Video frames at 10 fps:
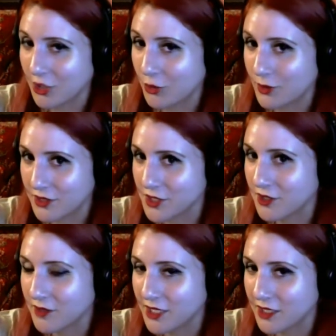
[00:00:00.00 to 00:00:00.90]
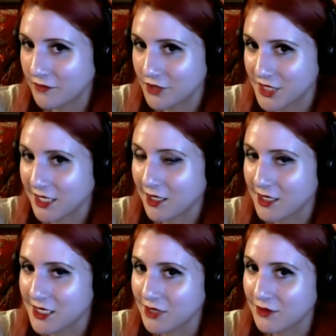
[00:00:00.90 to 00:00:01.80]
but there's going to be unforeseen
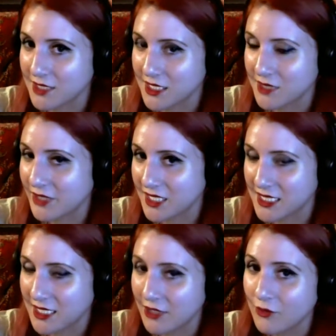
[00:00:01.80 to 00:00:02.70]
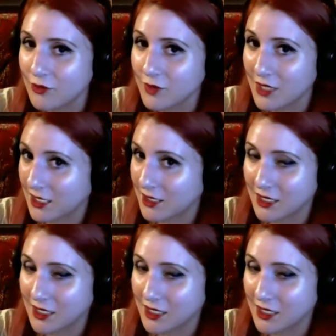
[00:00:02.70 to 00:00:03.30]
consequences because their reality,